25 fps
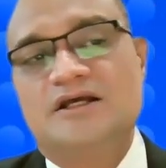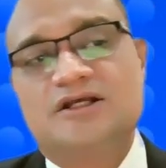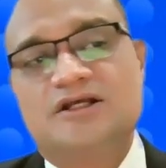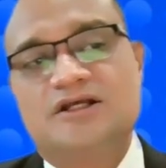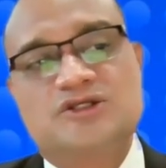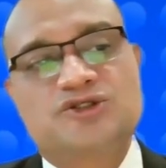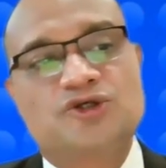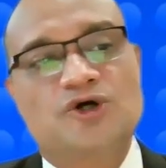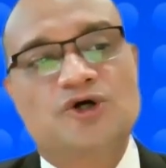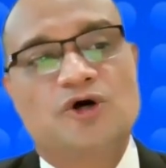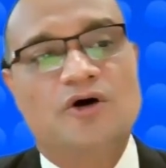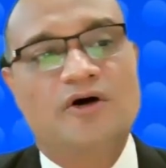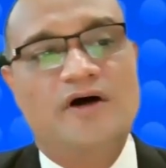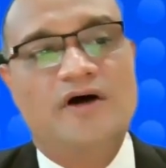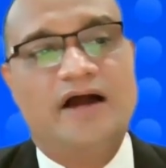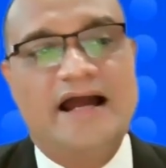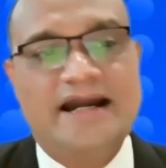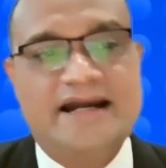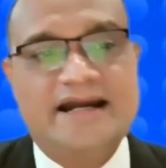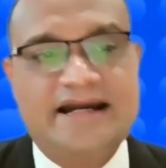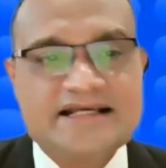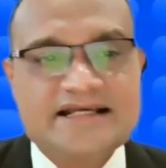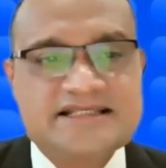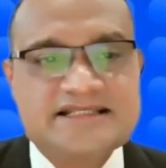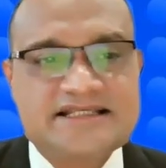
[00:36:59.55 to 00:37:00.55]
So,
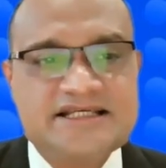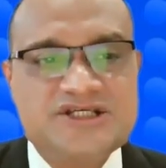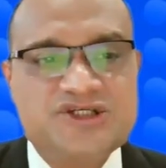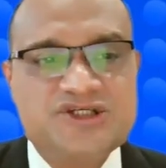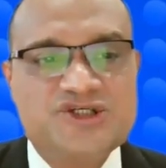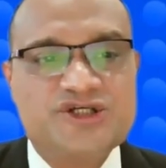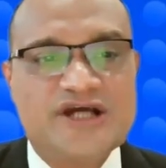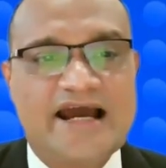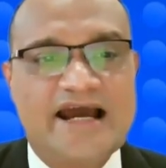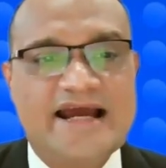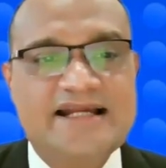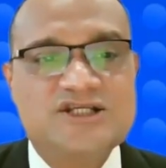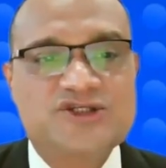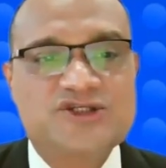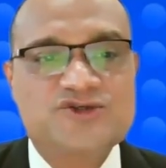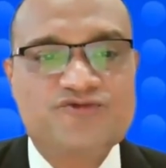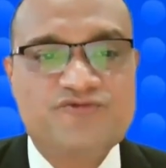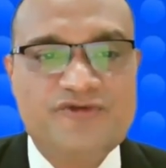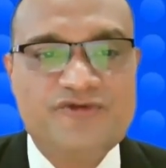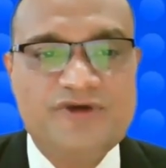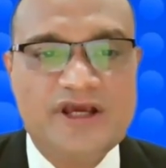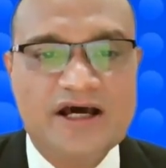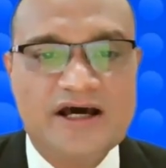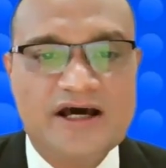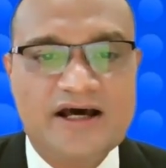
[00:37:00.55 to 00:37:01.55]
addressing child's
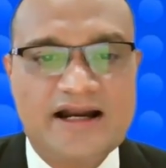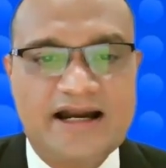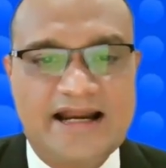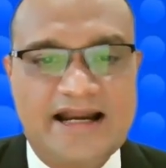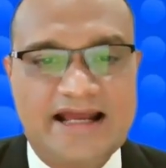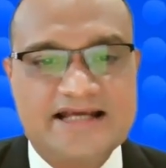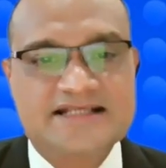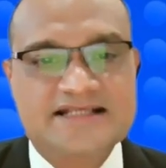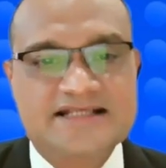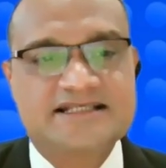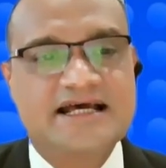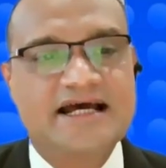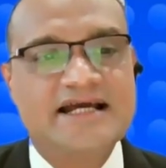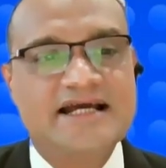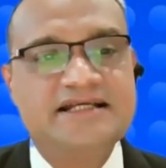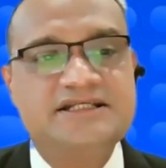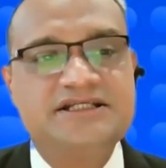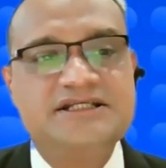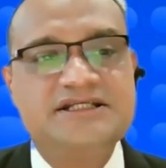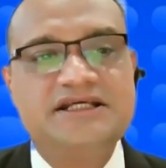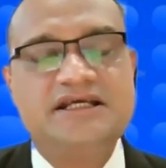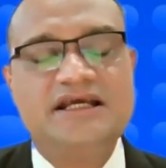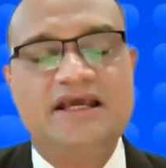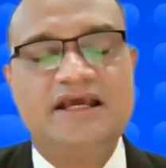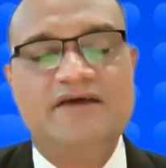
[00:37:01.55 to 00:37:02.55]
fear and
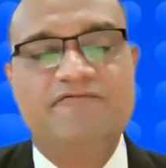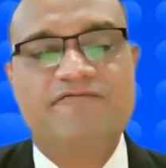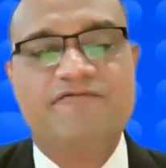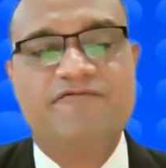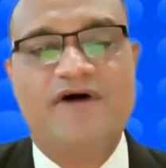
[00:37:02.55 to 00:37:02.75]
anxiety, a